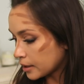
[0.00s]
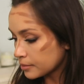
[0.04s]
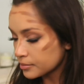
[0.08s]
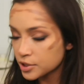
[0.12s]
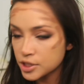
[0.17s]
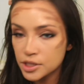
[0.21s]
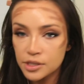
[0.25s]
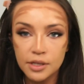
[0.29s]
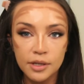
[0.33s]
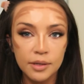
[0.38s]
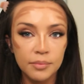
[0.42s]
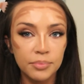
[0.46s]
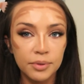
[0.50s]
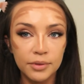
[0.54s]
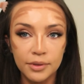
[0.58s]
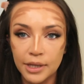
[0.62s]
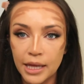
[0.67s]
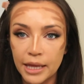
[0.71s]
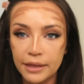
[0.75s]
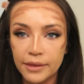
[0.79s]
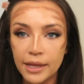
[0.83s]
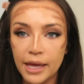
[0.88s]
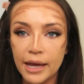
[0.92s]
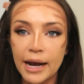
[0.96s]
I'm just going to
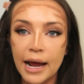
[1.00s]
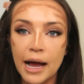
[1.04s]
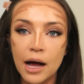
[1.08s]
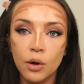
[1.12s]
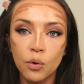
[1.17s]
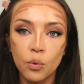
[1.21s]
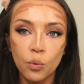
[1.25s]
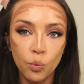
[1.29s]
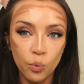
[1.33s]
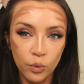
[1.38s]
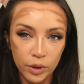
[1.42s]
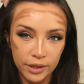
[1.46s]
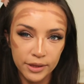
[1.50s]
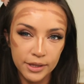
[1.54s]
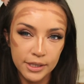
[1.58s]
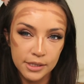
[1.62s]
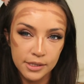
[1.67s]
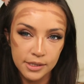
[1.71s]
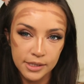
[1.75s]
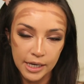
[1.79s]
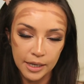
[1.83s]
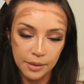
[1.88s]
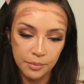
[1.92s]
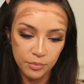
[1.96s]
blend that out with the
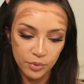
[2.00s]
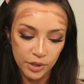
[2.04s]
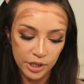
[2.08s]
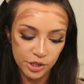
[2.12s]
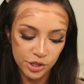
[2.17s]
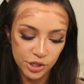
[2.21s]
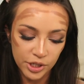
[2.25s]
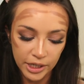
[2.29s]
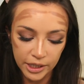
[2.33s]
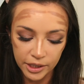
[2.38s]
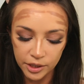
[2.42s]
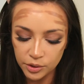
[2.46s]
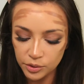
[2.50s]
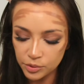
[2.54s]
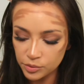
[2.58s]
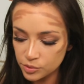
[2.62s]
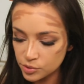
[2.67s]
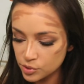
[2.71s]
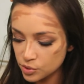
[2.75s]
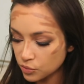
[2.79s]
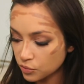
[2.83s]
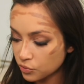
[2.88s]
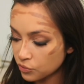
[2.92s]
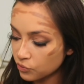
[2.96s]
same brush that I
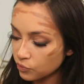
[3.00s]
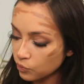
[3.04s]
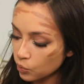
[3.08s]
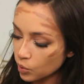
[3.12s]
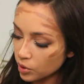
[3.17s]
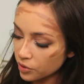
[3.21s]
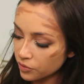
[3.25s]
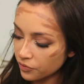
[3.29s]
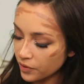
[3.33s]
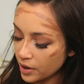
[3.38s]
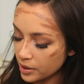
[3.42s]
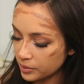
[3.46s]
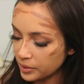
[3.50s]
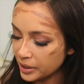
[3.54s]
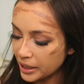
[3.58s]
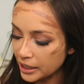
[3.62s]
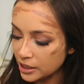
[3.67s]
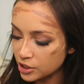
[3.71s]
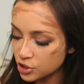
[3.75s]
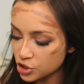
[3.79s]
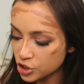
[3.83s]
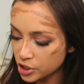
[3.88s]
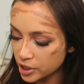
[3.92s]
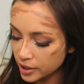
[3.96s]
used for
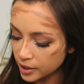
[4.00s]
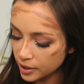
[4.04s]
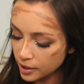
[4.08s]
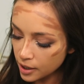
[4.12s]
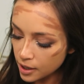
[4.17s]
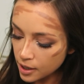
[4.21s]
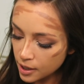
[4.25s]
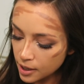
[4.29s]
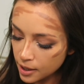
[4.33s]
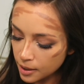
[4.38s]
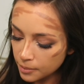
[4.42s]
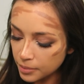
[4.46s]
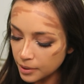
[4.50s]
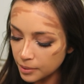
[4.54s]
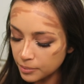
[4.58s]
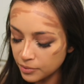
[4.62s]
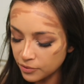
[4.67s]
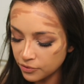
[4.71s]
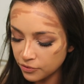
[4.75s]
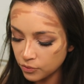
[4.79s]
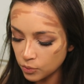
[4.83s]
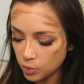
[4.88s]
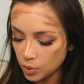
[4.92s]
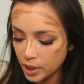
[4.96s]
foundation. But
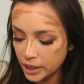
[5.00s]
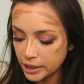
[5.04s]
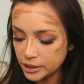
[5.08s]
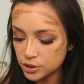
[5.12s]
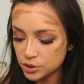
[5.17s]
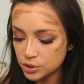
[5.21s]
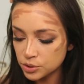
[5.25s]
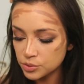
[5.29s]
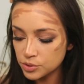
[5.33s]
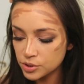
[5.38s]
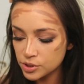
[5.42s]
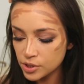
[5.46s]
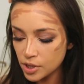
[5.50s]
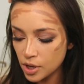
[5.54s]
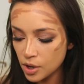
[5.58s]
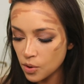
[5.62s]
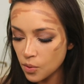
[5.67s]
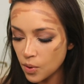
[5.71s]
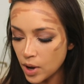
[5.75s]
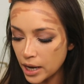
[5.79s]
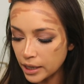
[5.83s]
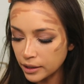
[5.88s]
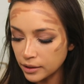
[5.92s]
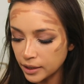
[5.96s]
before I do
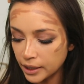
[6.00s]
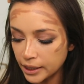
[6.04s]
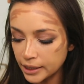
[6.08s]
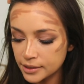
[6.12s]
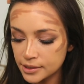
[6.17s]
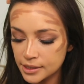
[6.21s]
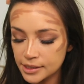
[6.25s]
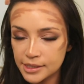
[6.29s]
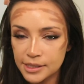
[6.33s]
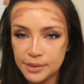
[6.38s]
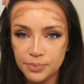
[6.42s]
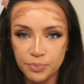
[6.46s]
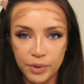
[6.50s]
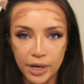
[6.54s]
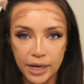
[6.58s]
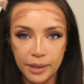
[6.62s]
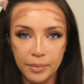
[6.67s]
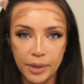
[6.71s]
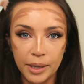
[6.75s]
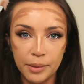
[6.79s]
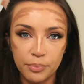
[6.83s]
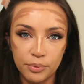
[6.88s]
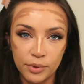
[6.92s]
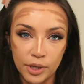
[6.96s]
so, I like to spray
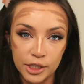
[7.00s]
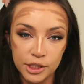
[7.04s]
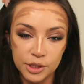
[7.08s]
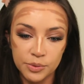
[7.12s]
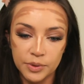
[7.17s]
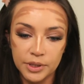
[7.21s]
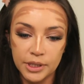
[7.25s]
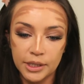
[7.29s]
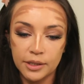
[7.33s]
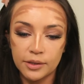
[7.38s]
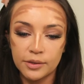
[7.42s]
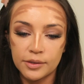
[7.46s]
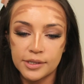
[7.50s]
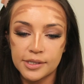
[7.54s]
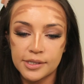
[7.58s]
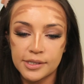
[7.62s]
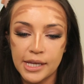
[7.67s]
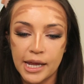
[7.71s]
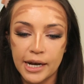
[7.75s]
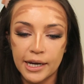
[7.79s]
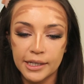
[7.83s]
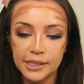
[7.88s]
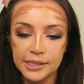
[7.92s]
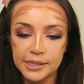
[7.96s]
my brush with a little
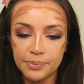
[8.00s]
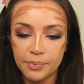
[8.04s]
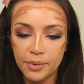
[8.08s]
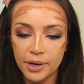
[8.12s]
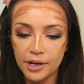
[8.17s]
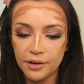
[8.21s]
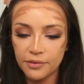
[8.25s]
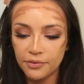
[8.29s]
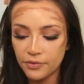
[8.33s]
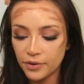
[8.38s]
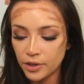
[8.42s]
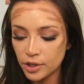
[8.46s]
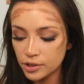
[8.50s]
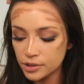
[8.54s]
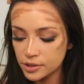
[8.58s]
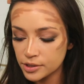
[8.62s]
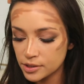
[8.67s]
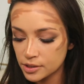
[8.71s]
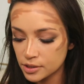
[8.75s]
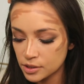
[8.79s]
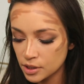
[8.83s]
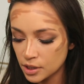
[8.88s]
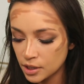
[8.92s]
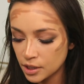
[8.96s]
setting spray
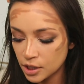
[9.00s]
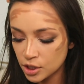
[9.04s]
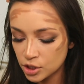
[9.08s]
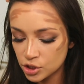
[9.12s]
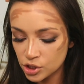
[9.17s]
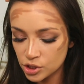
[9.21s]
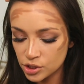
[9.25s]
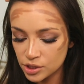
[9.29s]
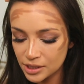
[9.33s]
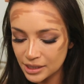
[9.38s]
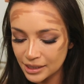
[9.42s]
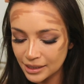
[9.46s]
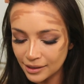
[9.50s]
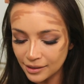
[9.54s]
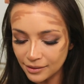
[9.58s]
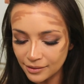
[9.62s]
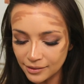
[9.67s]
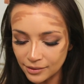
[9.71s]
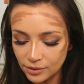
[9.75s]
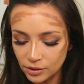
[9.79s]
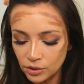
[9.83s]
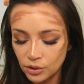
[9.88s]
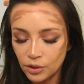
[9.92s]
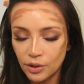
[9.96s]
first, just to get a
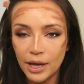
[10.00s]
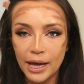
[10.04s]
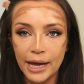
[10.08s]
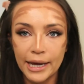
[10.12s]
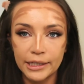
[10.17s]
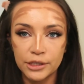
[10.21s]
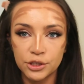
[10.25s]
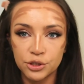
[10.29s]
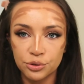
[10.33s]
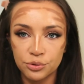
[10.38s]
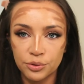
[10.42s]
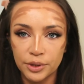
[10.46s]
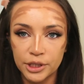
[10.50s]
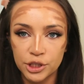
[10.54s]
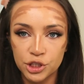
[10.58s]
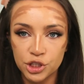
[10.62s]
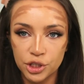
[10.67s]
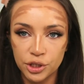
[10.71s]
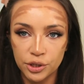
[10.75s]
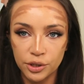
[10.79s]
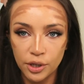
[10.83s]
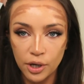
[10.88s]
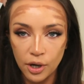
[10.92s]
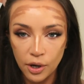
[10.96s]
little
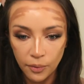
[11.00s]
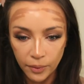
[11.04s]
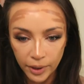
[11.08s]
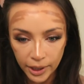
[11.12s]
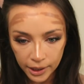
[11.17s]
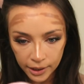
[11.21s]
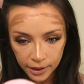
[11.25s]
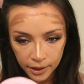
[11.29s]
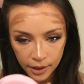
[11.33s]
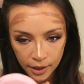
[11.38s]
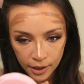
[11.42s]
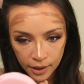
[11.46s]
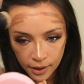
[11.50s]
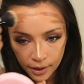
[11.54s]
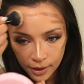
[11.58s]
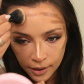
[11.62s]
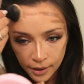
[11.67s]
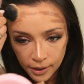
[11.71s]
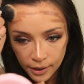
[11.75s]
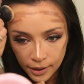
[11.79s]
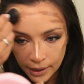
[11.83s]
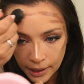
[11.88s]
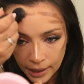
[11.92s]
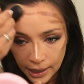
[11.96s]
hydration going
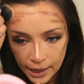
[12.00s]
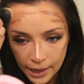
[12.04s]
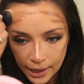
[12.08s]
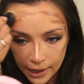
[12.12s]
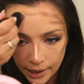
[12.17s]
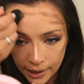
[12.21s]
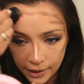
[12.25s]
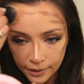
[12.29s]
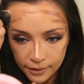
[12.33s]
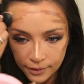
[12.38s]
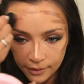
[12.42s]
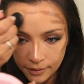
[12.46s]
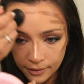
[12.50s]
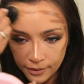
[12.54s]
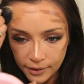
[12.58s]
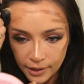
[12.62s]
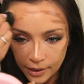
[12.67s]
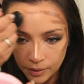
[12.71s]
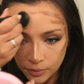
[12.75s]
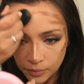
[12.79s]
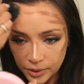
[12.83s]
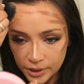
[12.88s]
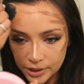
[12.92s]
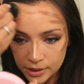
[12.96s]
and
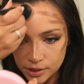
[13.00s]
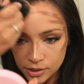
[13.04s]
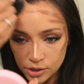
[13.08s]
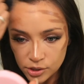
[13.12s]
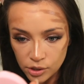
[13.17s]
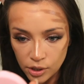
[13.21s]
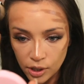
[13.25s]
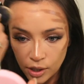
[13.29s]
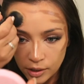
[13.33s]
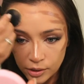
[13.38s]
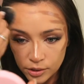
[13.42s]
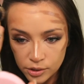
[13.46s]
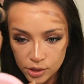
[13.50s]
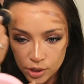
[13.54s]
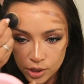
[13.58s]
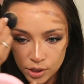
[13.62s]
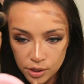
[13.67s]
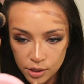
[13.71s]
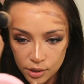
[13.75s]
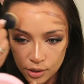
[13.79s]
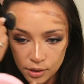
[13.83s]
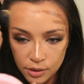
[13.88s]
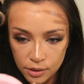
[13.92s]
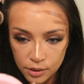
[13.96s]
then we
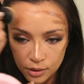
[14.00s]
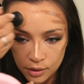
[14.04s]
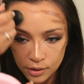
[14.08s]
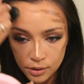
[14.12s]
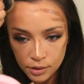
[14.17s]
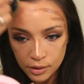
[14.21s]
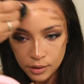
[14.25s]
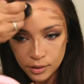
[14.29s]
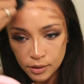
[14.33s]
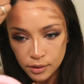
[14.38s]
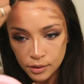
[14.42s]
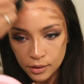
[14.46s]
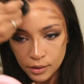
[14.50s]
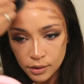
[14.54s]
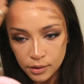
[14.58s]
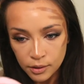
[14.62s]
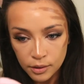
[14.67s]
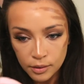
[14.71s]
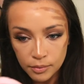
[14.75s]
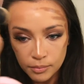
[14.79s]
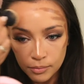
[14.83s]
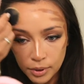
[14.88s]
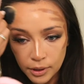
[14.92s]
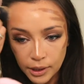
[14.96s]
start
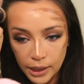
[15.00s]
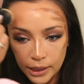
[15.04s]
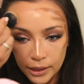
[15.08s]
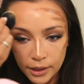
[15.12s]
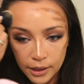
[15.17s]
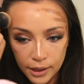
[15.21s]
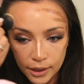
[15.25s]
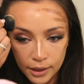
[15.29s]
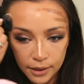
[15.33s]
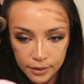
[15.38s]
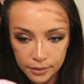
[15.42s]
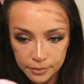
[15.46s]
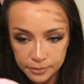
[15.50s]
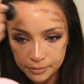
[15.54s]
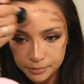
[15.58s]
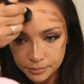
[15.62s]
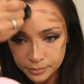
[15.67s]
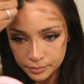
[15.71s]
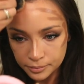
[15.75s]
blending.